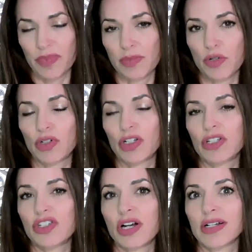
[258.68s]
moon
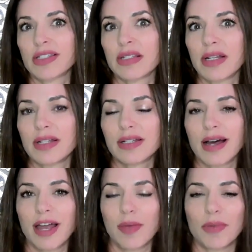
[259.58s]
conjunct sun
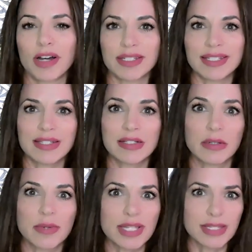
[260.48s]
time
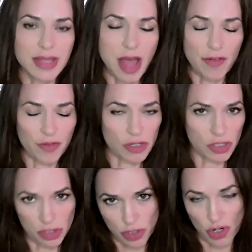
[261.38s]
until we see that
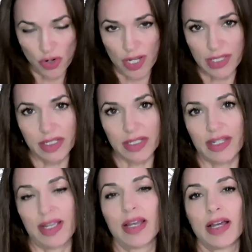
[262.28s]
first lunar crescent
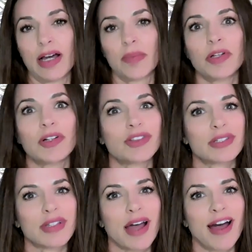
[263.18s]
appear in the
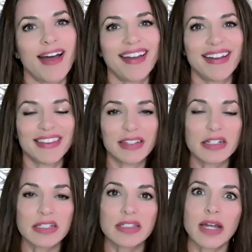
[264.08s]
sky, and then
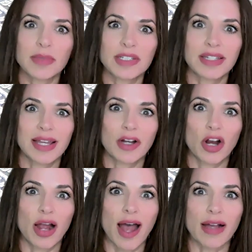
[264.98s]
it's time to take
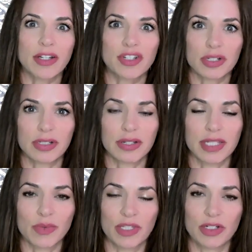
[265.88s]
our actions.
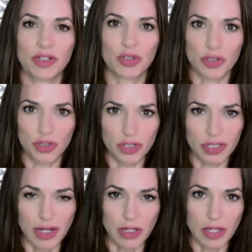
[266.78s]
That's when the new lunar
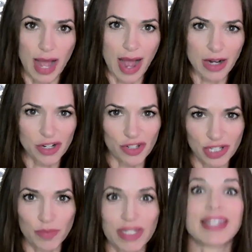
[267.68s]
cycle
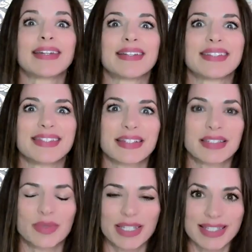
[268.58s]
actually begins,
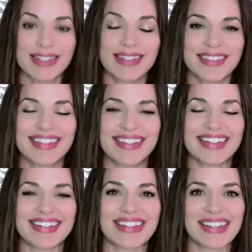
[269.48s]
because we can see
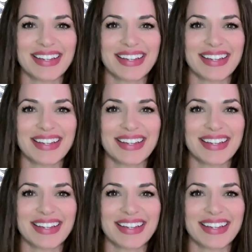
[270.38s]
it.